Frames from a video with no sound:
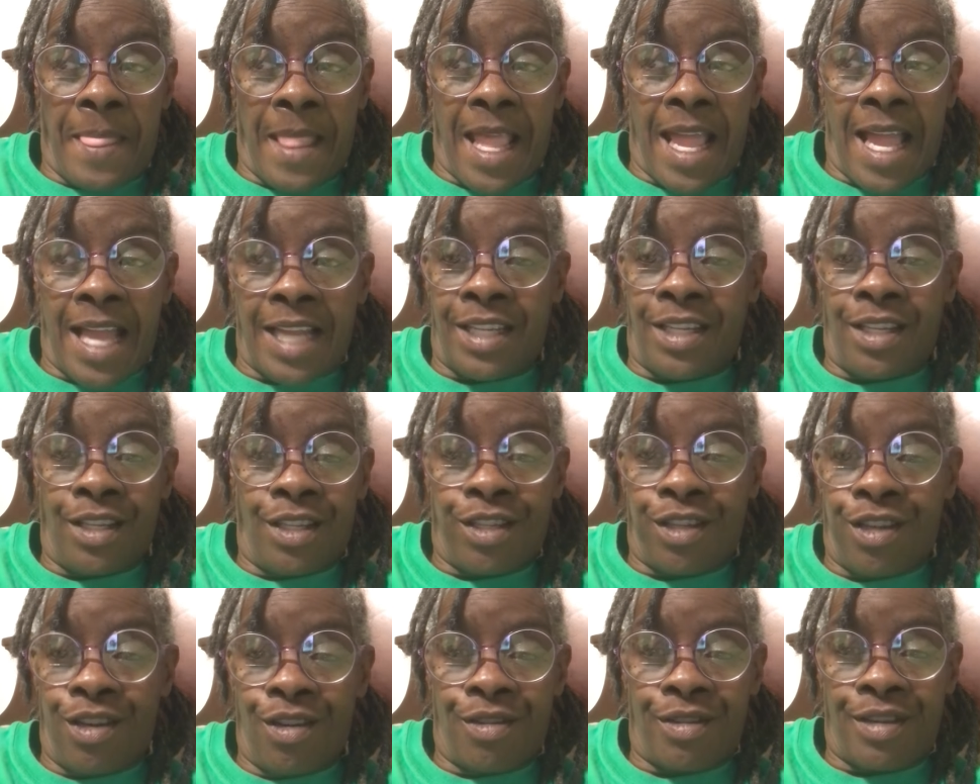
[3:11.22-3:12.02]
I
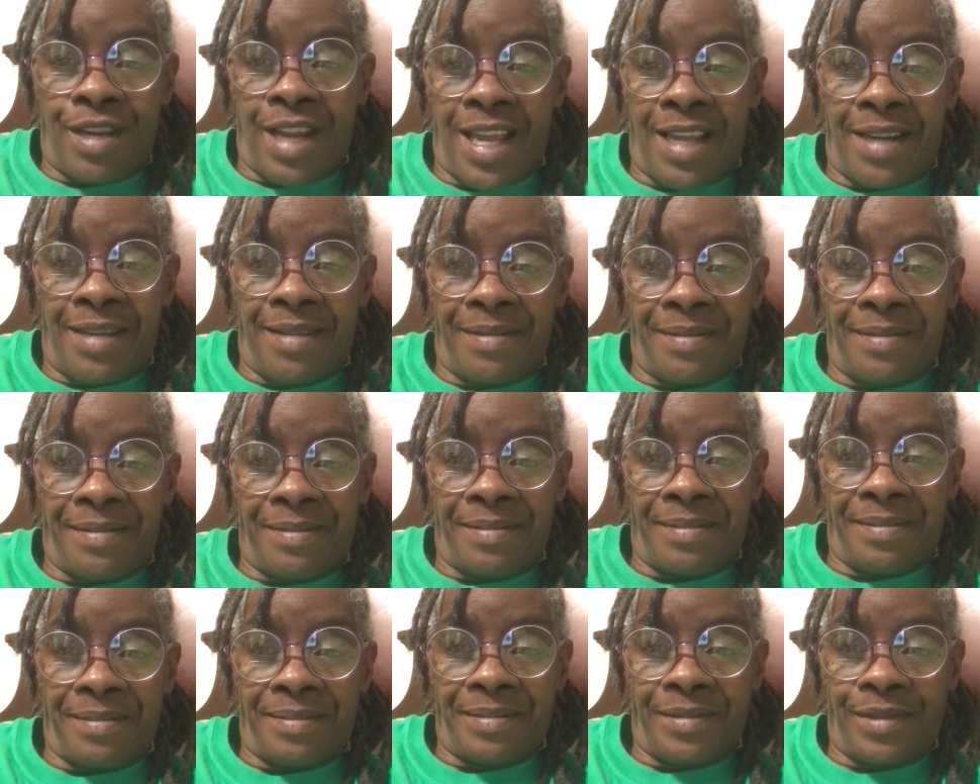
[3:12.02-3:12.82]
just looked at her,
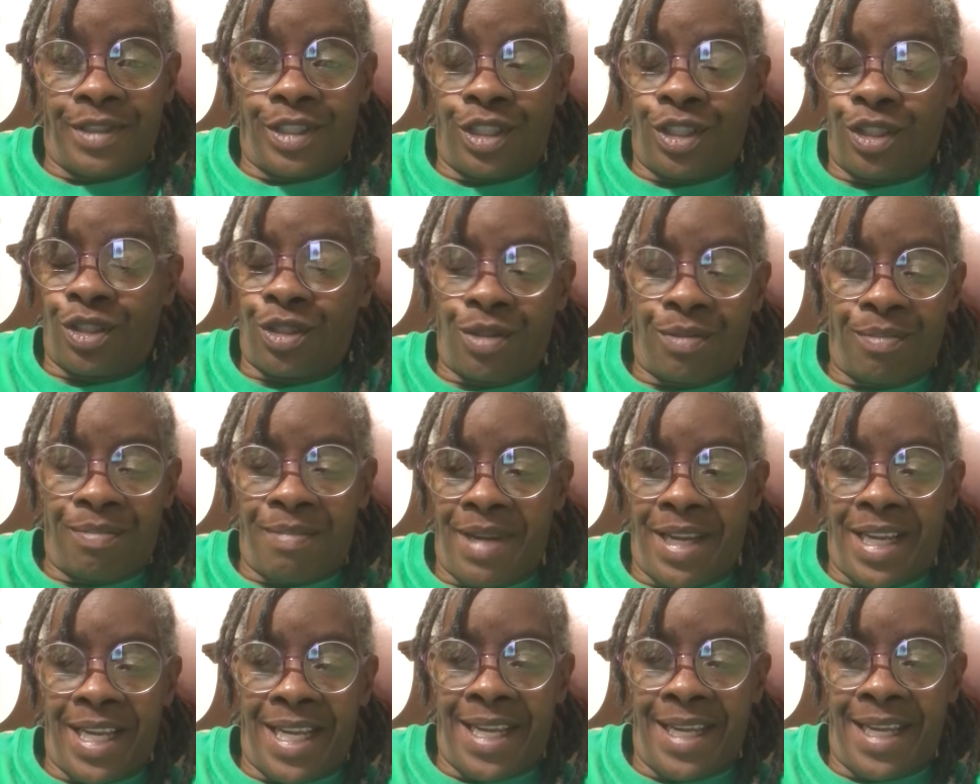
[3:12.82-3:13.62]
shook
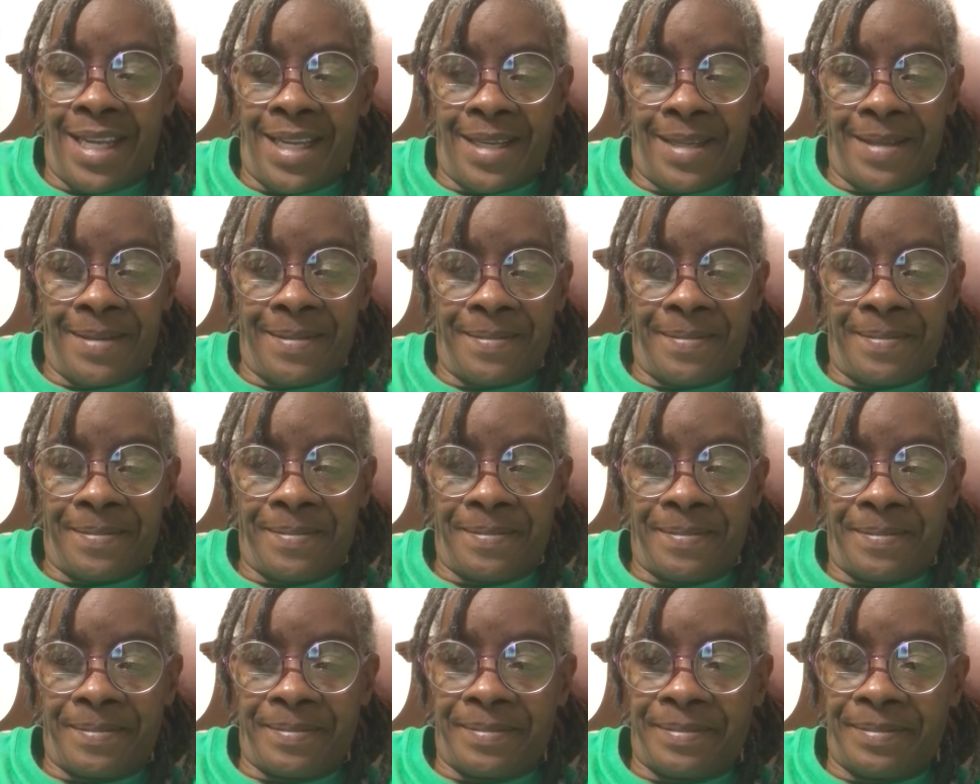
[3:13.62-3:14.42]
my
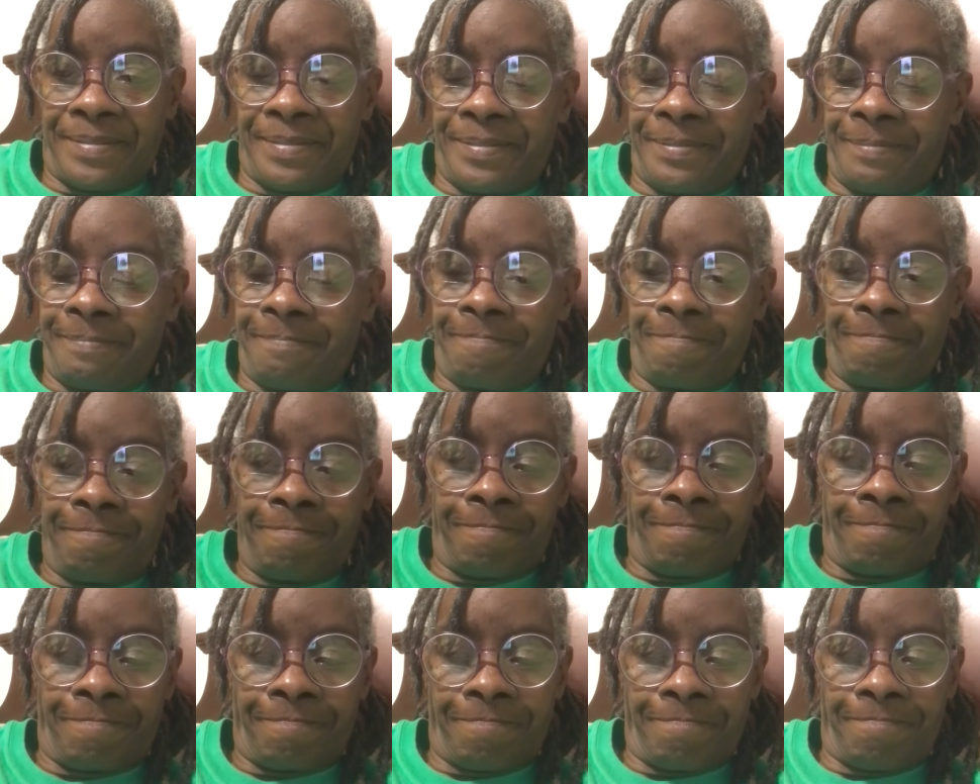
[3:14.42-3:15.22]

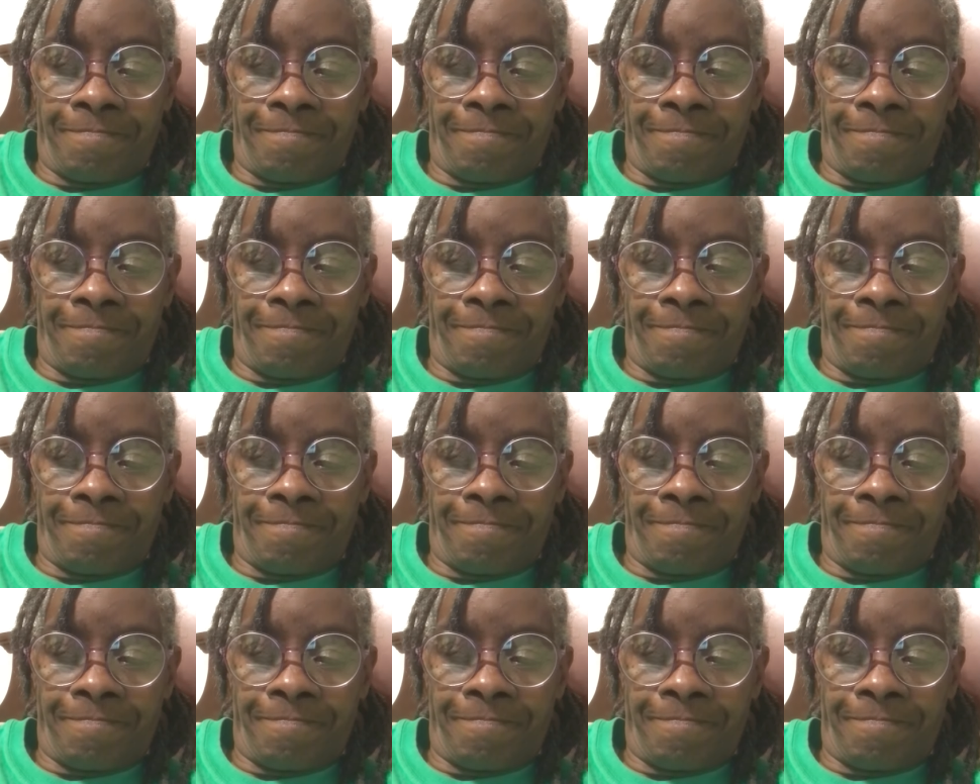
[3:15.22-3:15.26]
head.